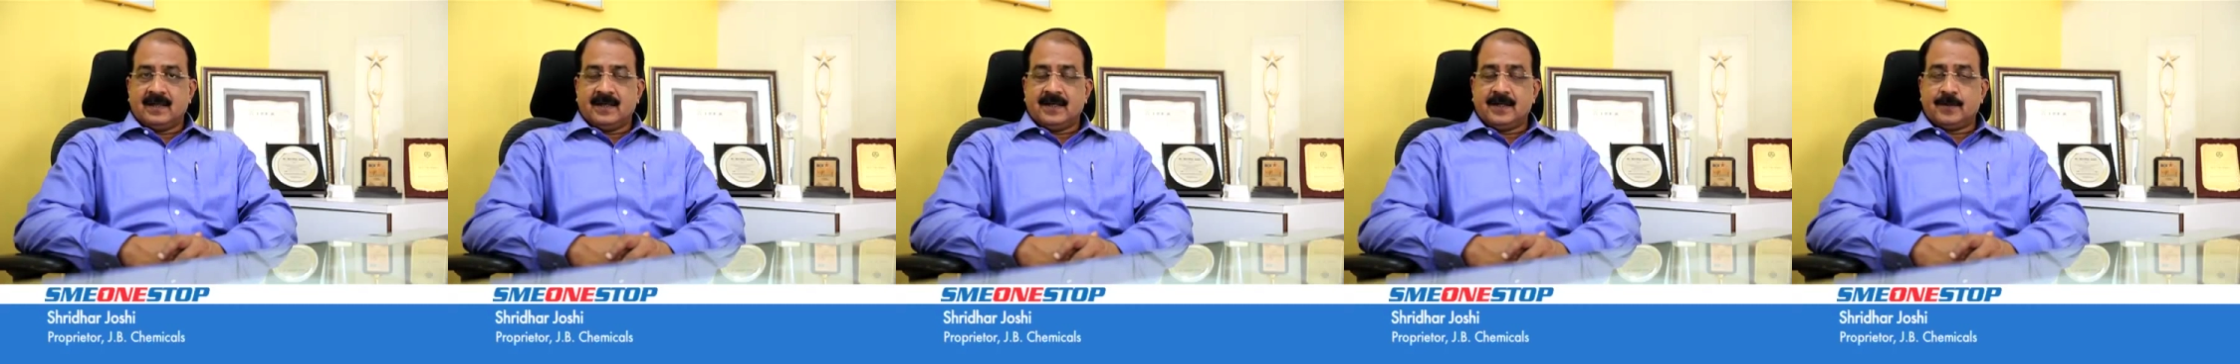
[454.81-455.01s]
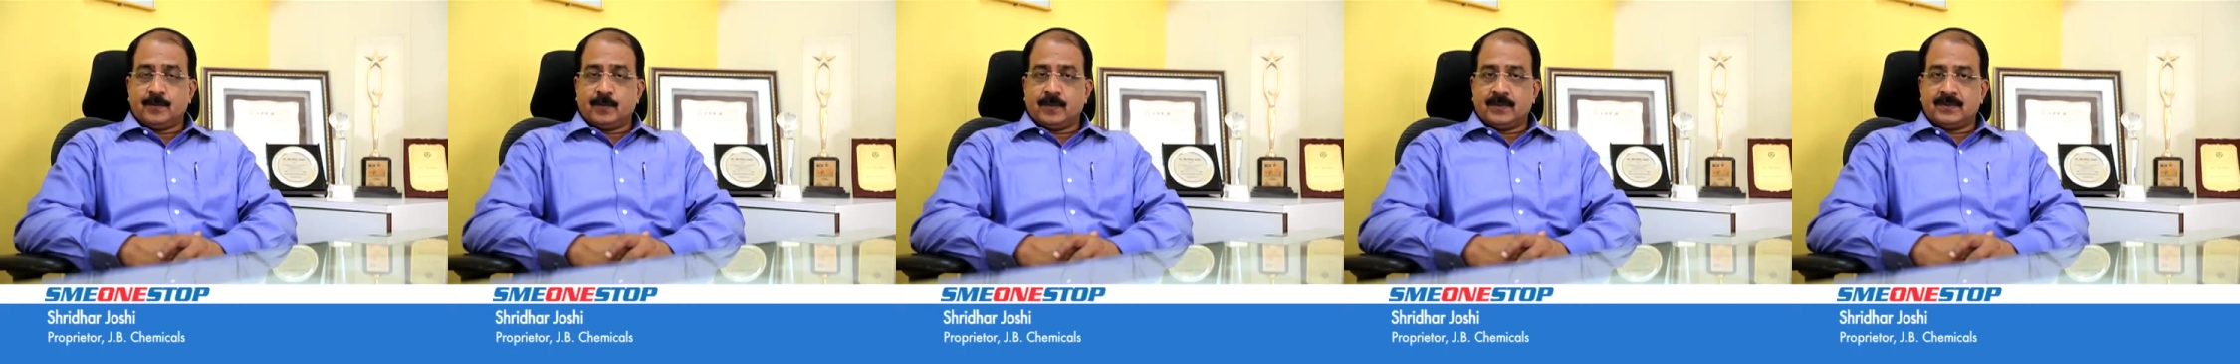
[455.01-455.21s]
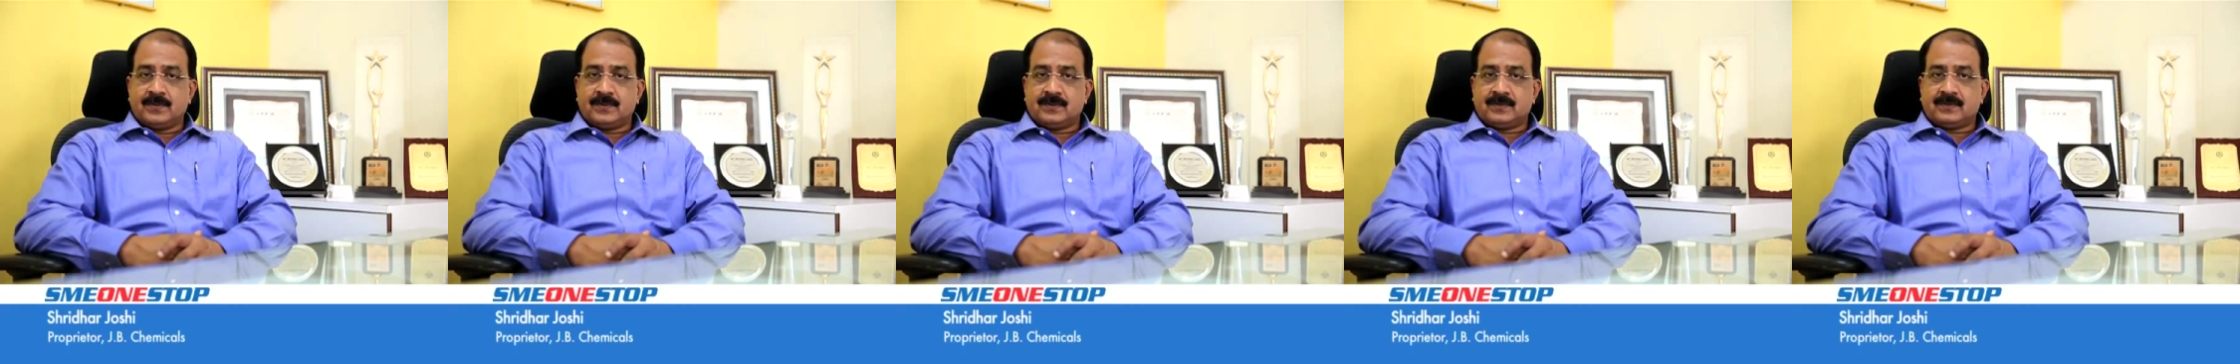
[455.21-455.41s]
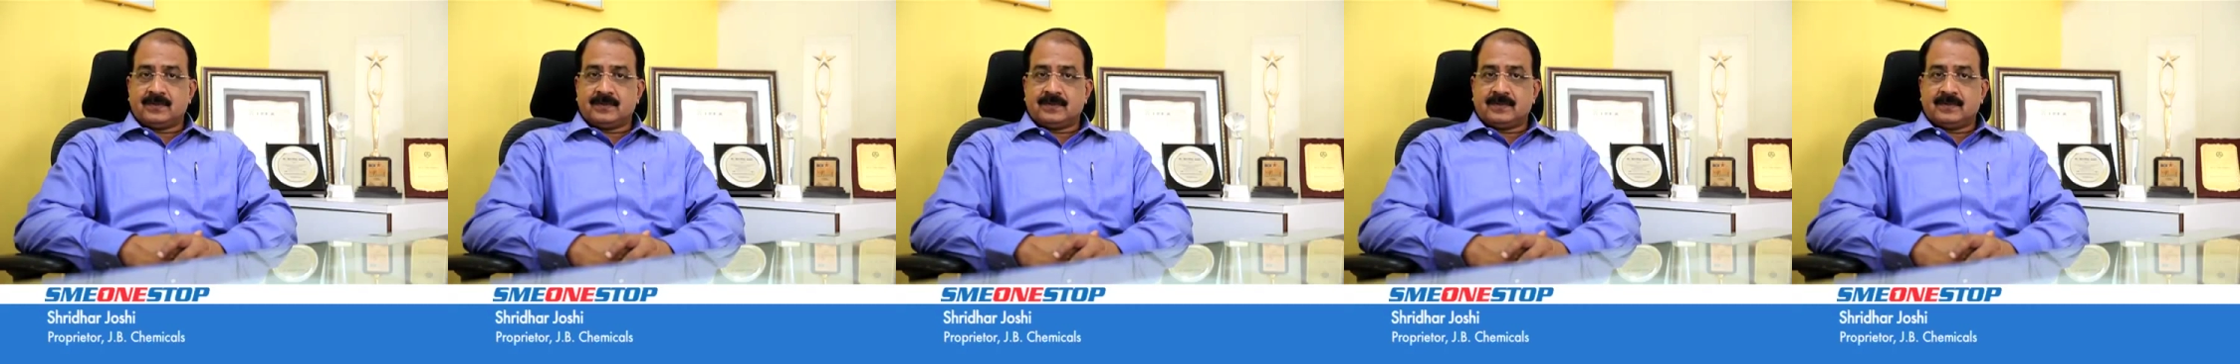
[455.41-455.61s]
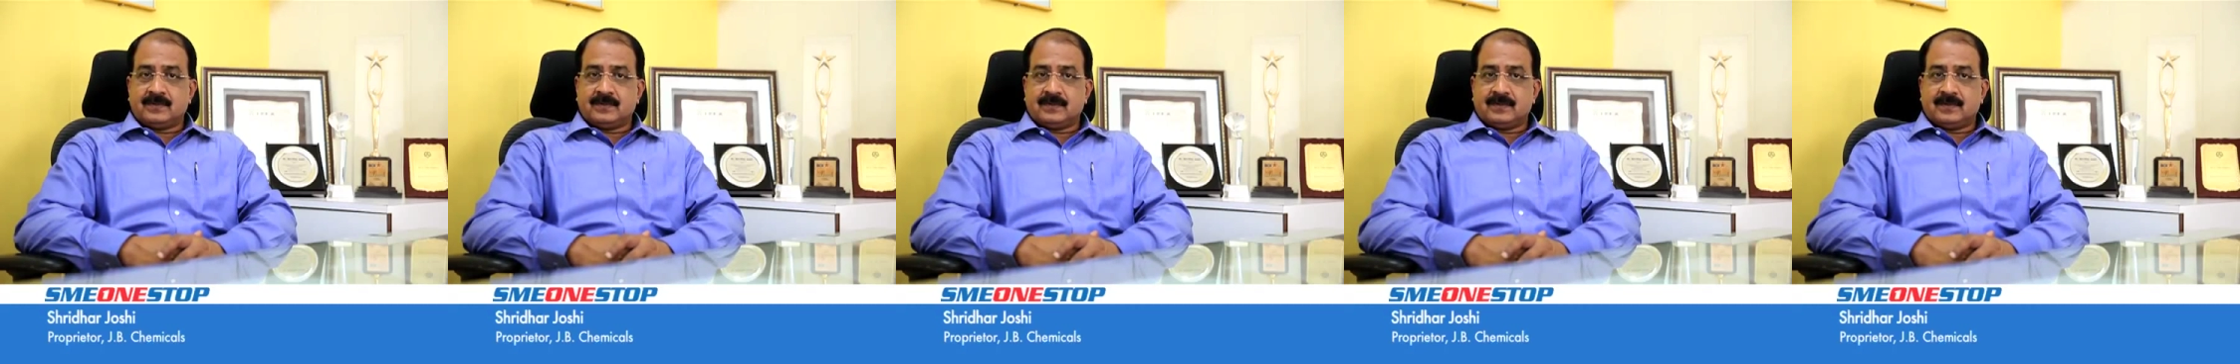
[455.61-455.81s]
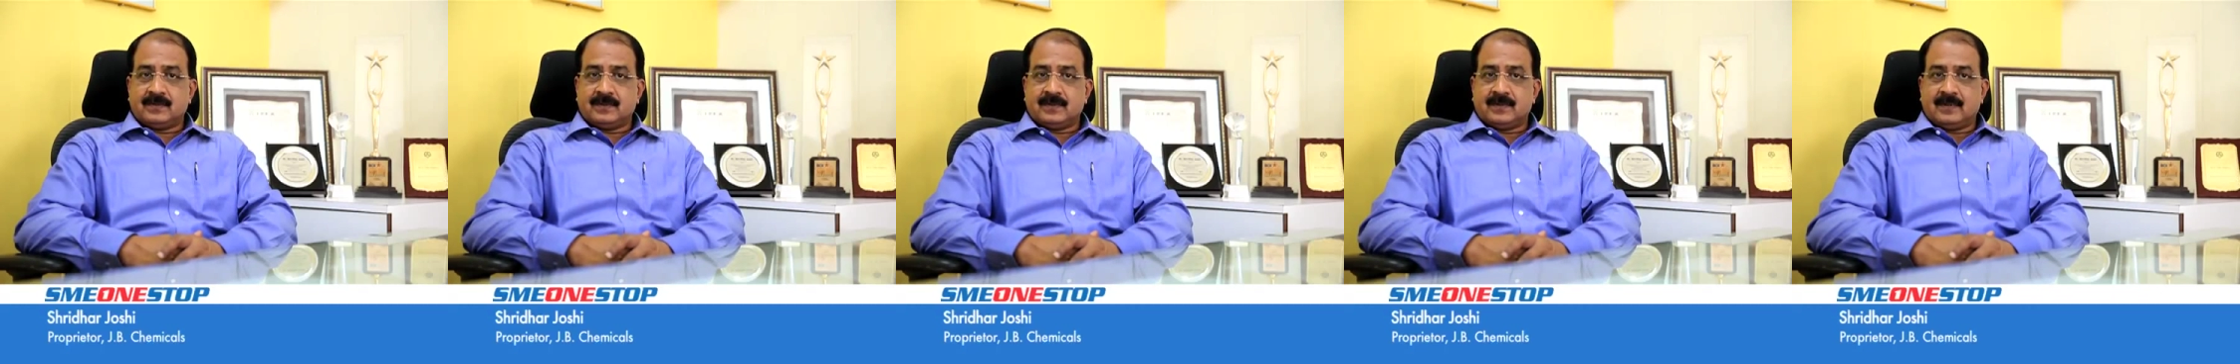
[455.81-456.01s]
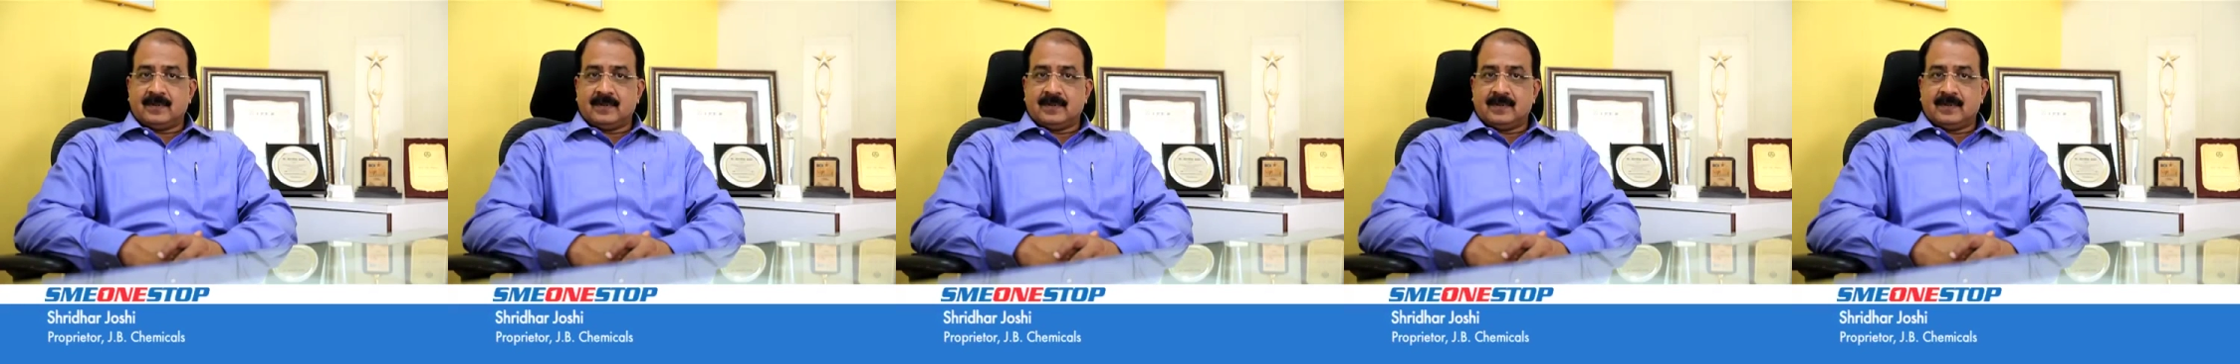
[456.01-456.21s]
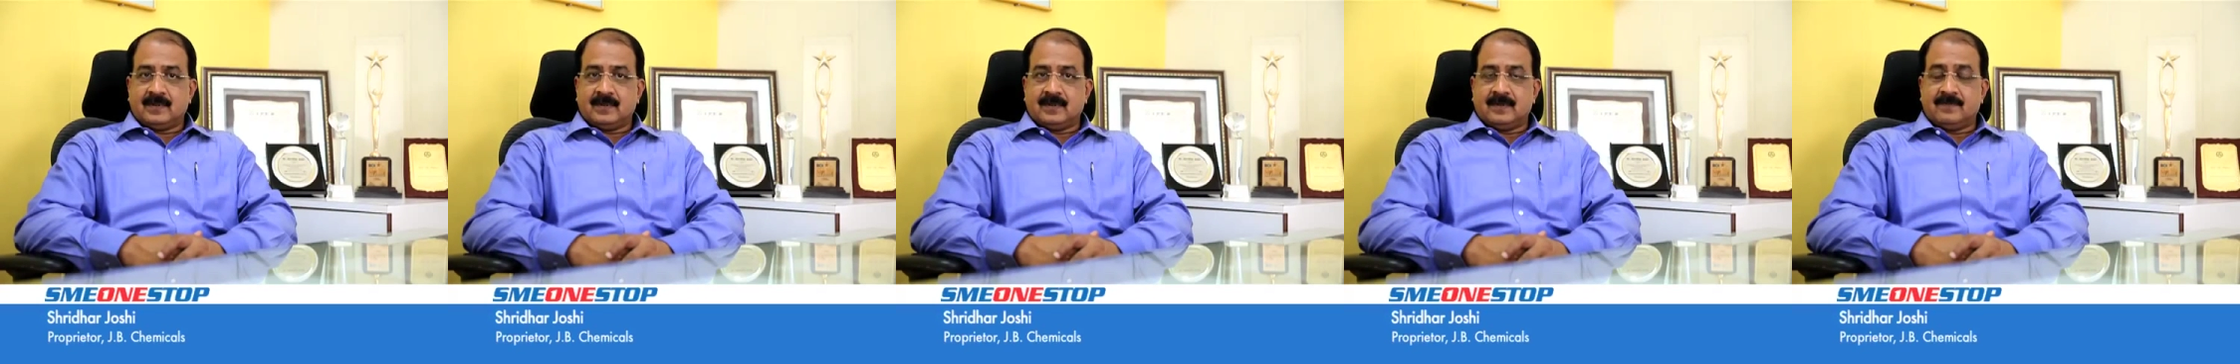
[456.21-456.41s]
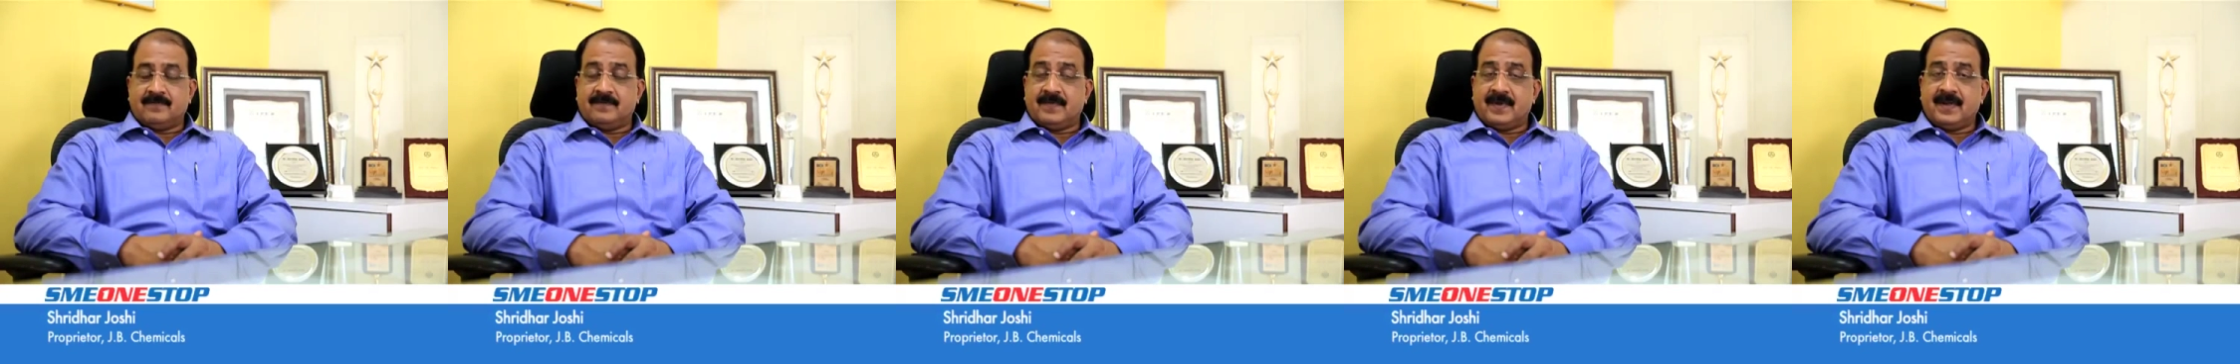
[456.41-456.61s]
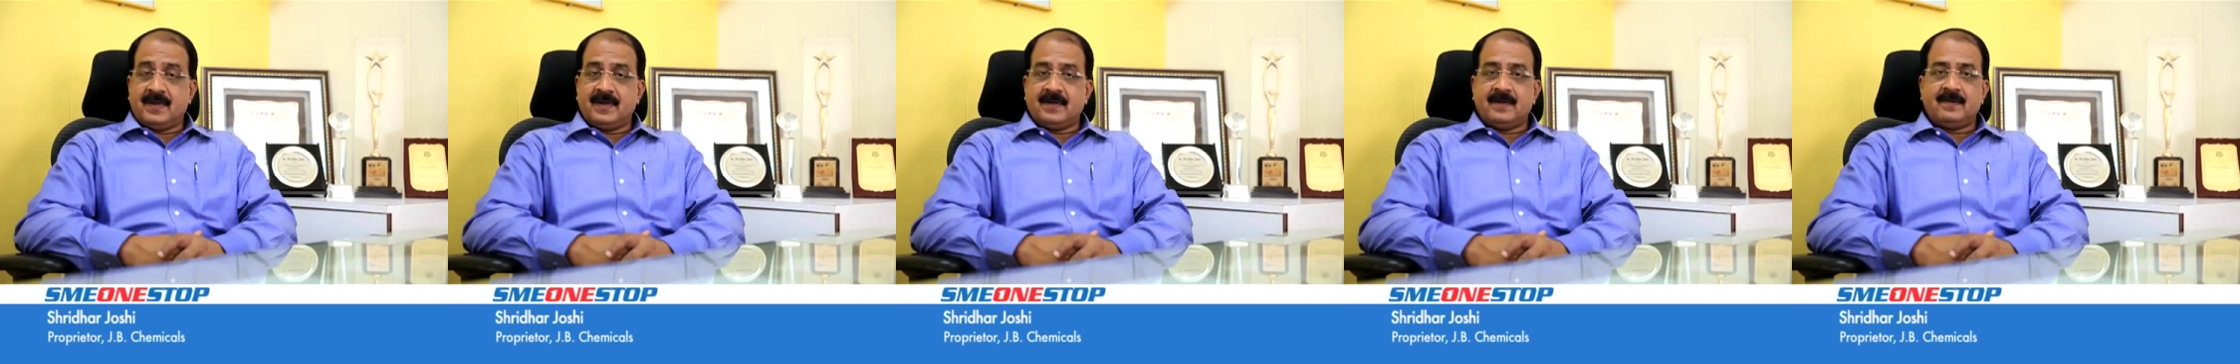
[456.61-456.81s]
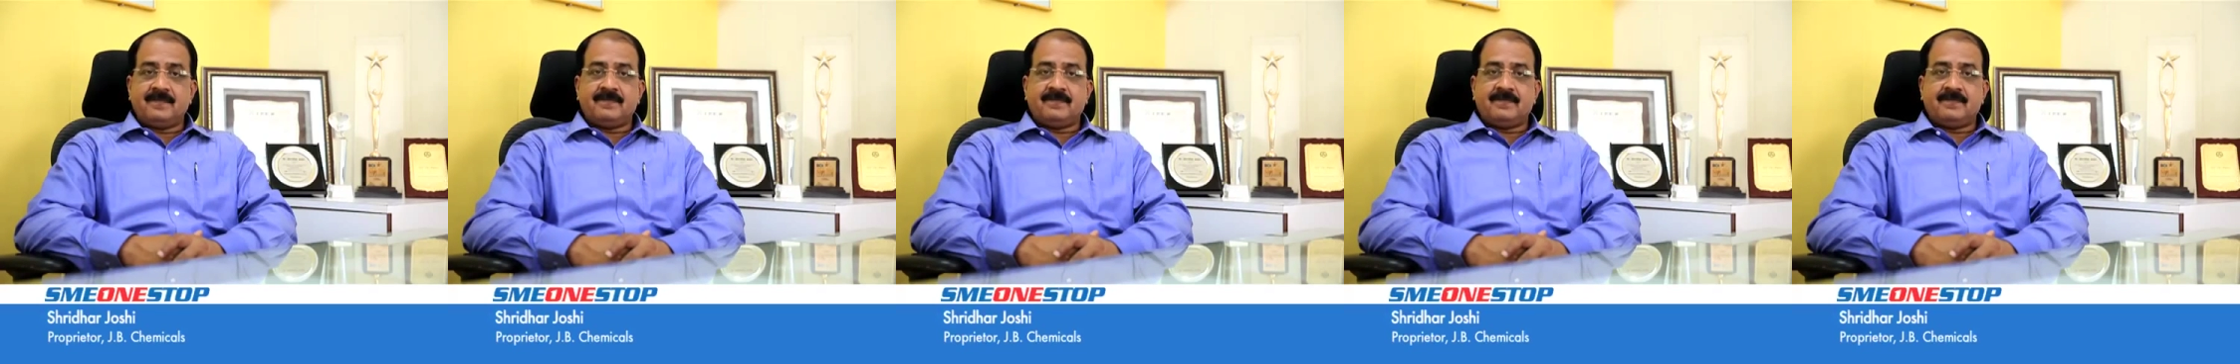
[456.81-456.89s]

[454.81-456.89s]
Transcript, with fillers: it was a very